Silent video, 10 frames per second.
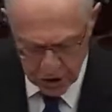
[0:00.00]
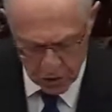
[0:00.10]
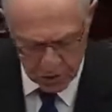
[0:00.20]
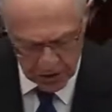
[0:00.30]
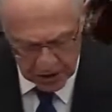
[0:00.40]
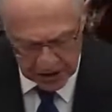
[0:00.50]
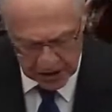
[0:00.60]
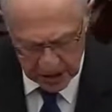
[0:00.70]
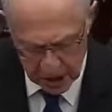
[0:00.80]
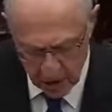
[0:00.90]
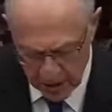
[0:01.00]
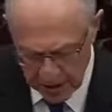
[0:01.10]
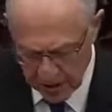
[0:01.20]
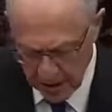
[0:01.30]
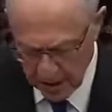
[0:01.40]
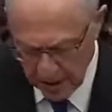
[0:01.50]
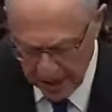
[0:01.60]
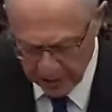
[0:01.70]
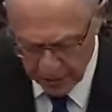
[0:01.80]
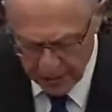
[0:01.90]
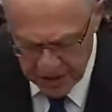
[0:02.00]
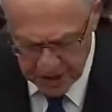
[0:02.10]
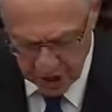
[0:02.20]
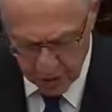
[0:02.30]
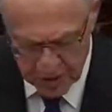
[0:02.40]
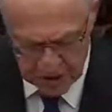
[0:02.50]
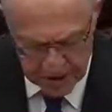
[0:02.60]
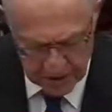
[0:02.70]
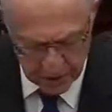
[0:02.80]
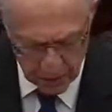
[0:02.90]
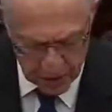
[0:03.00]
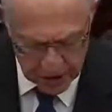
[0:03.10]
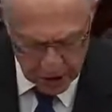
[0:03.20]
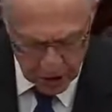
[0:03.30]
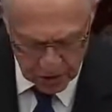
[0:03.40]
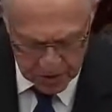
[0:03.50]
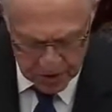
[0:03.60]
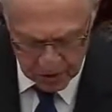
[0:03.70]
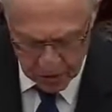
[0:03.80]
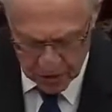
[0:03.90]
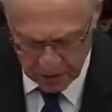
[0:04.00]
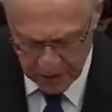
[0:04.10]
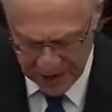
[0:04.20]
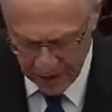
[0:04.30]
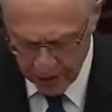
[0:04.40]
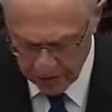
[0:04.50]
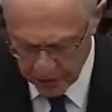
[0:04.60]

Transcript: so politically loaded and promiscuously deployed a term as abuse of power